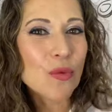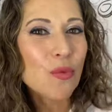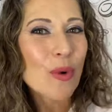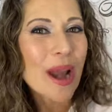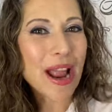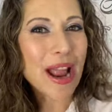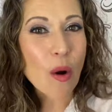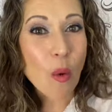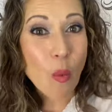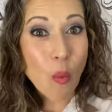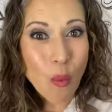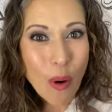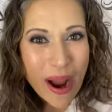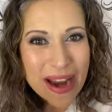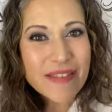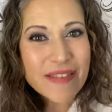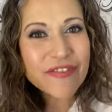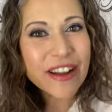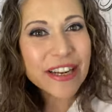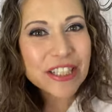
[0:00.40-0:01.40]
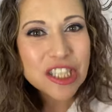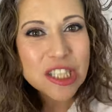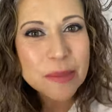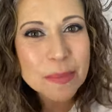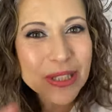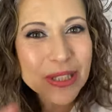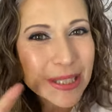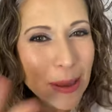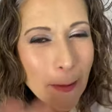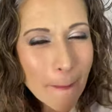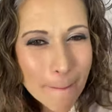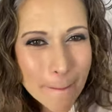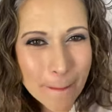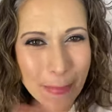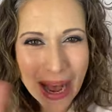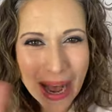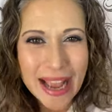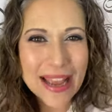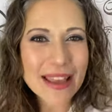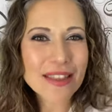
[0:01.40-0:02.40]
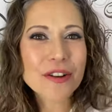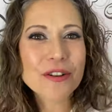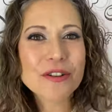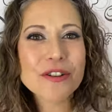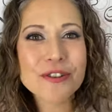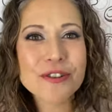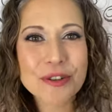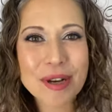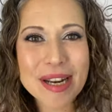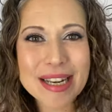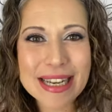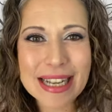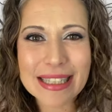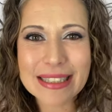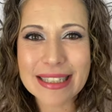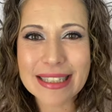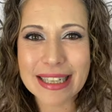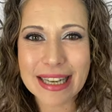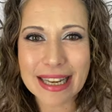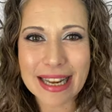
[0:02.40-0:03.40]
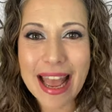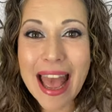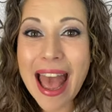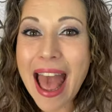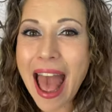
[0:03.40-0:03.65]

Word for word: rank white vegetables by their nutrient density.